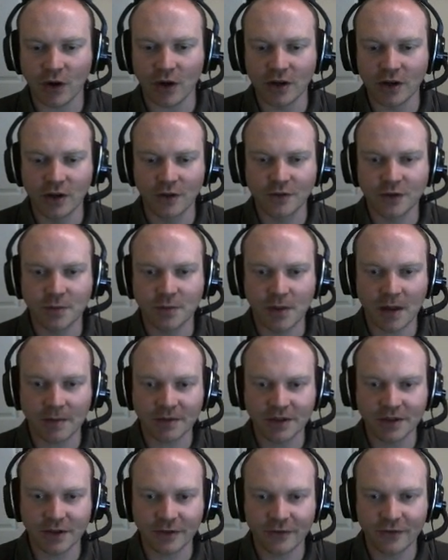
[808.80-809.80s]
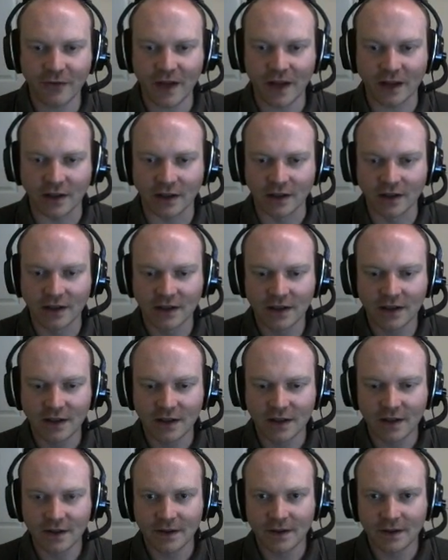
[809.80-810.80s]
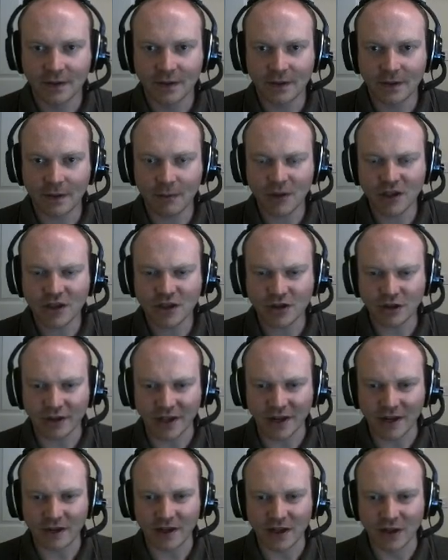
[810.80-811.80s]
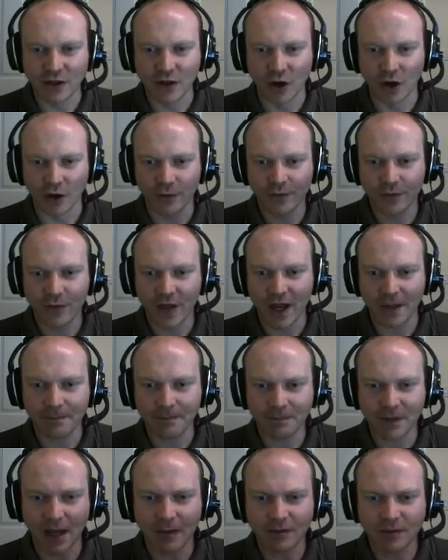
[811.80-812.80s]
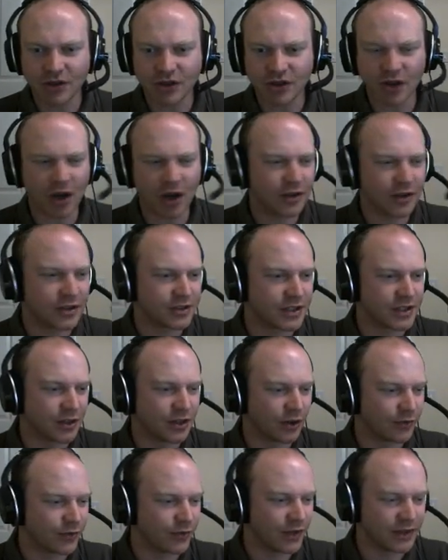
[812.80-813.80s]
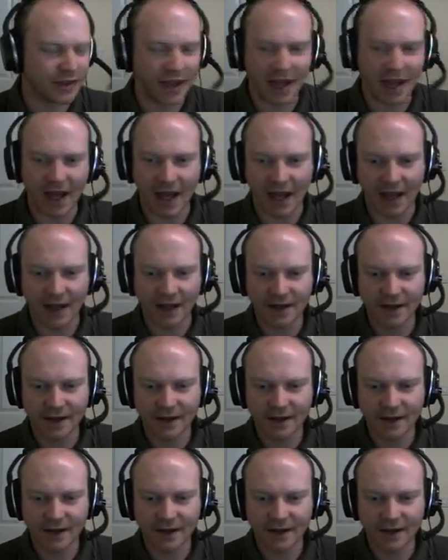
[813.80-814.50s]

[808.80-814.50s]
got enough to be able to fill. We should have enough there. I'm sure there's enough in there.